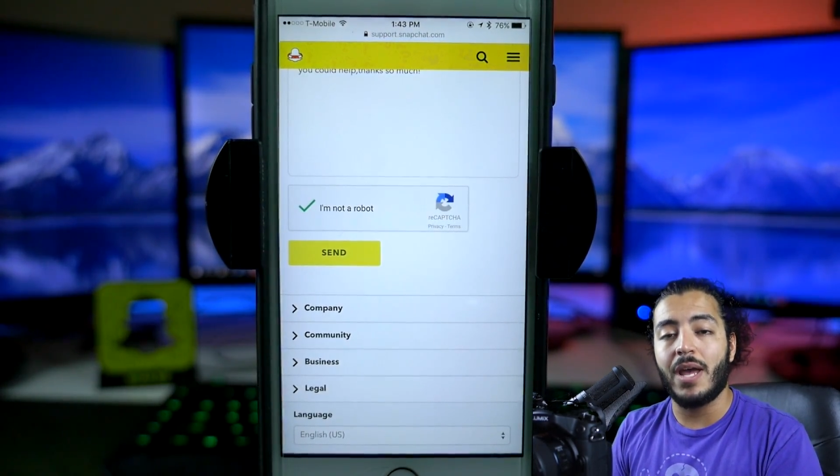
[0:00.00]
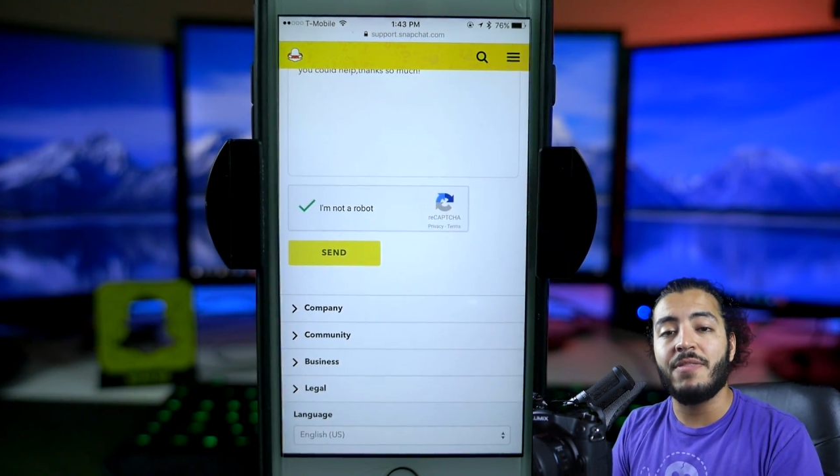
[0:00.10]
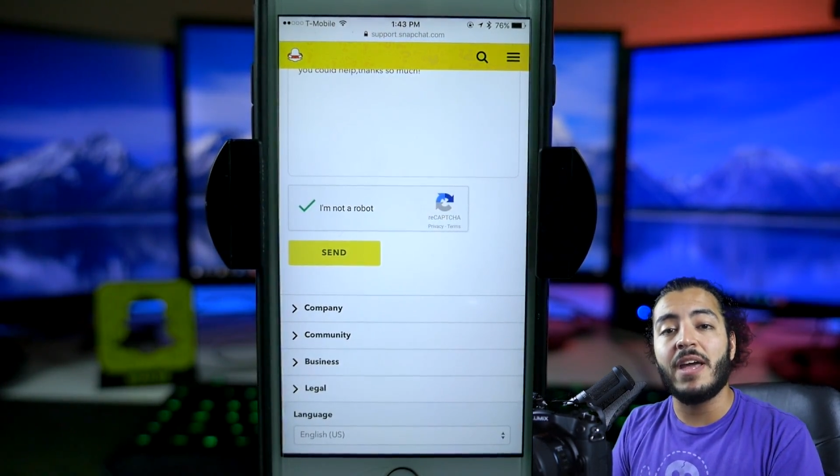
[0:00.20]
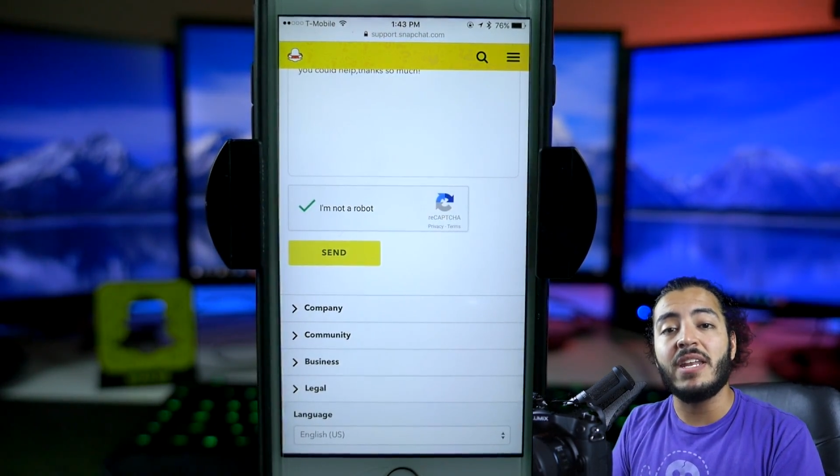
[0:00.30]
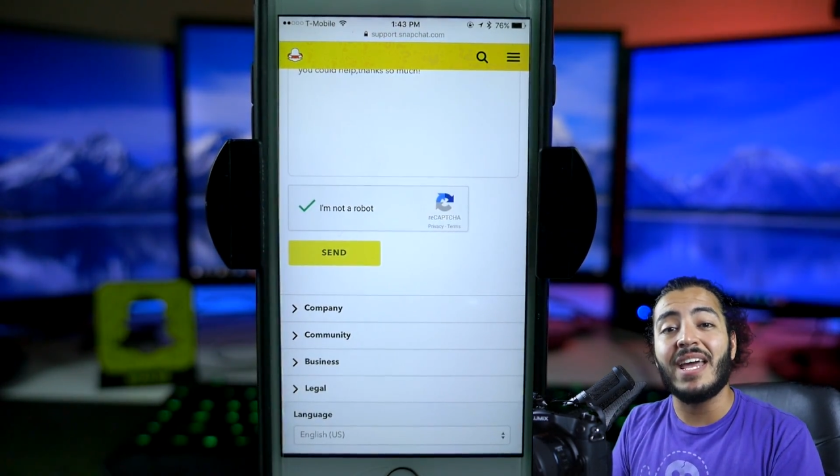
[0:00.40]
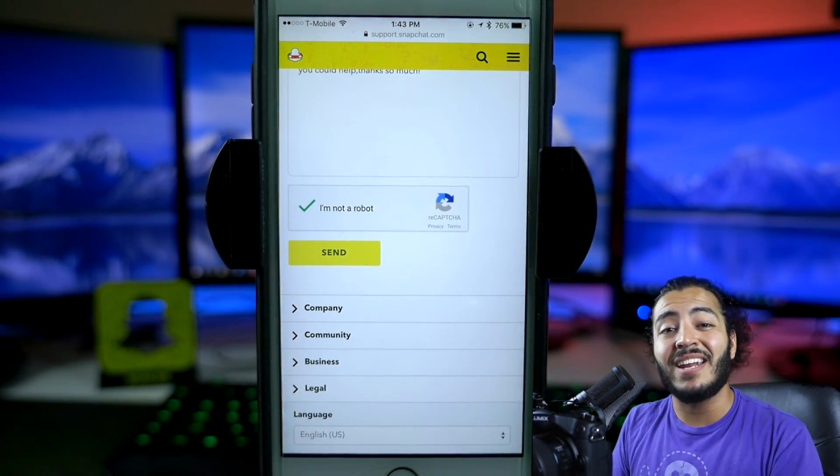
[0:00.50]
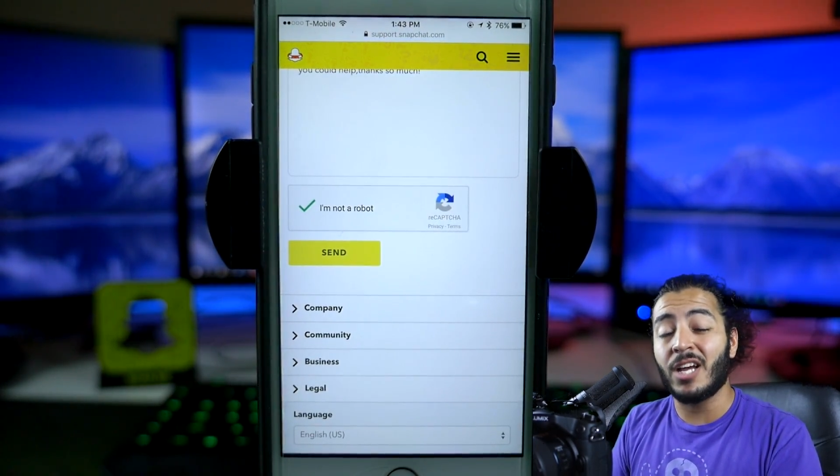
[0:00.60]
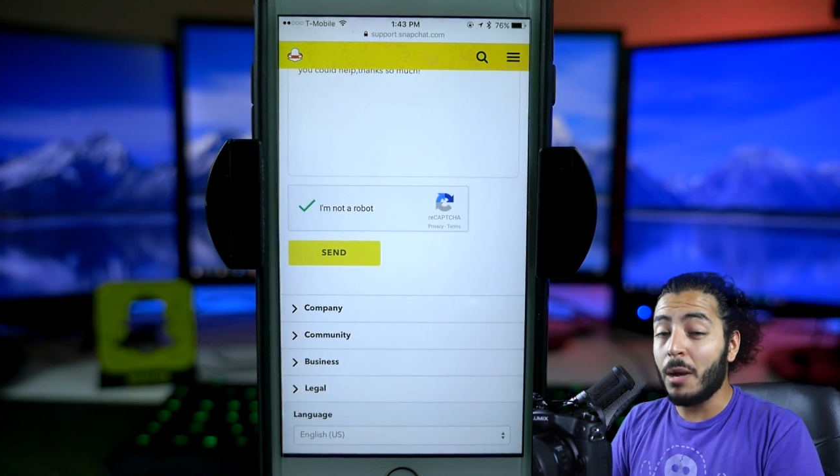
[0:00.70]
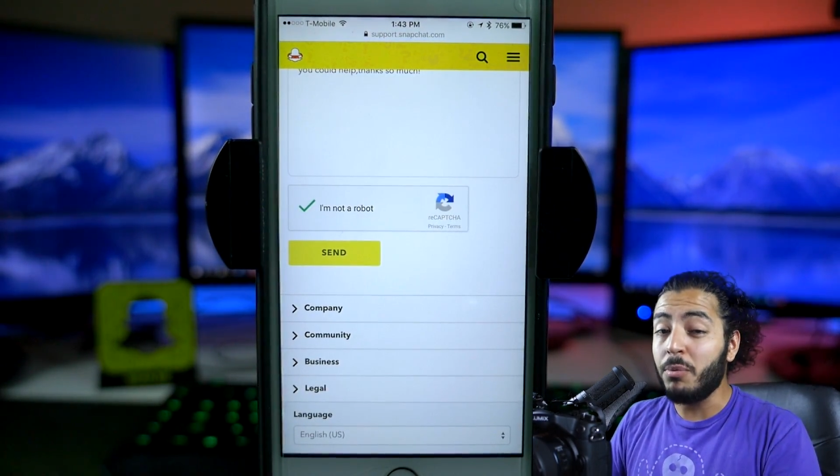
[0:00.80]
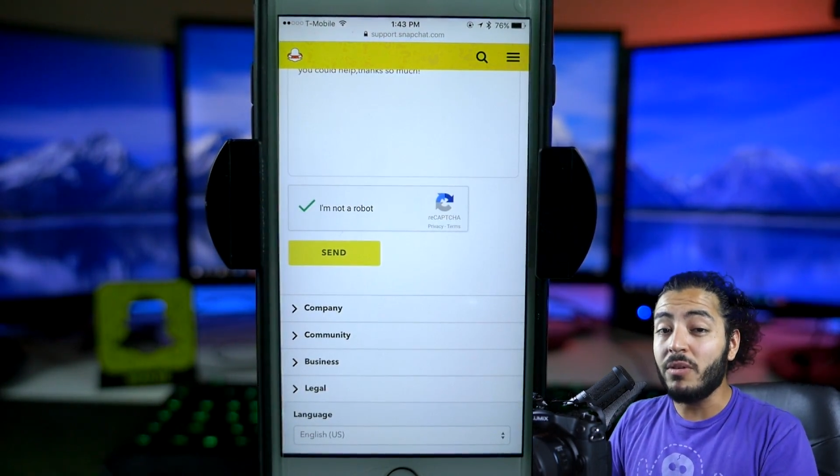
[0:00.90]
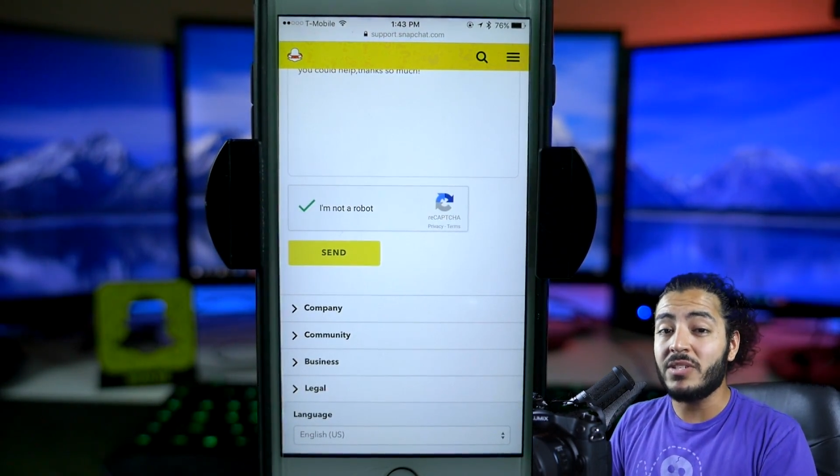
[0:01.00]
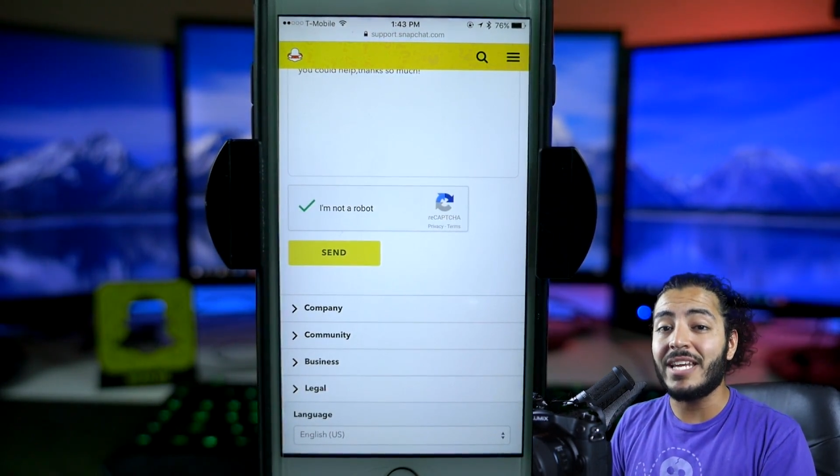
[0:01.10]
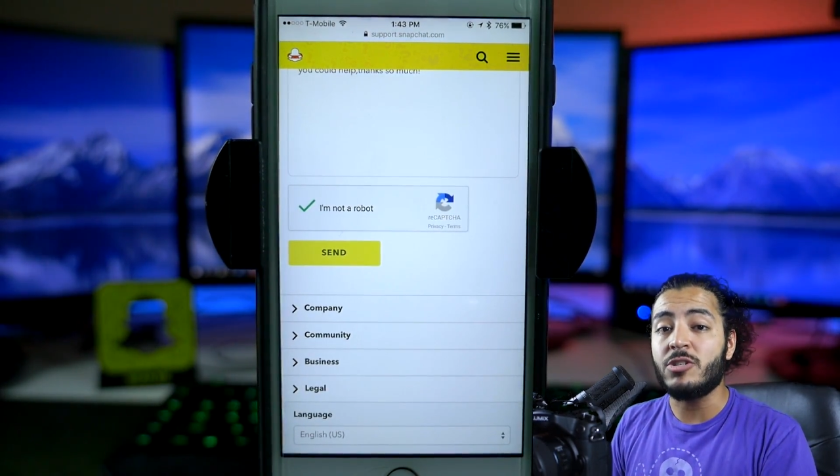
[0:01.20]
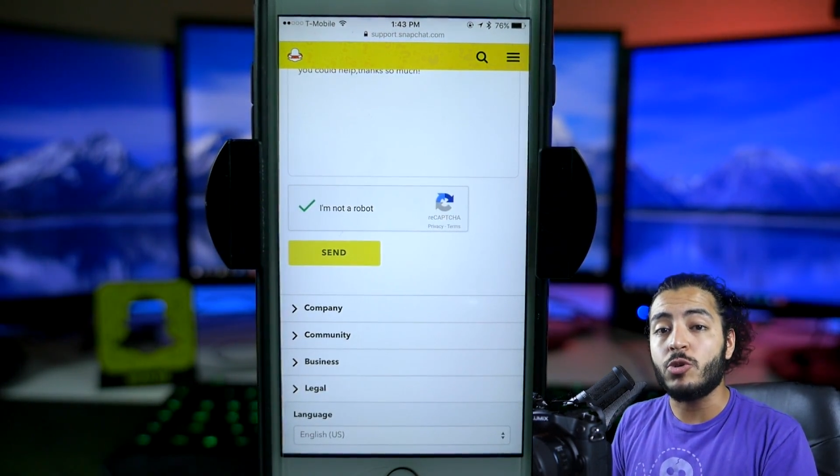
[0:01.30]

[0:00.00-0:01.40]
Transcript: and then in a couple of days,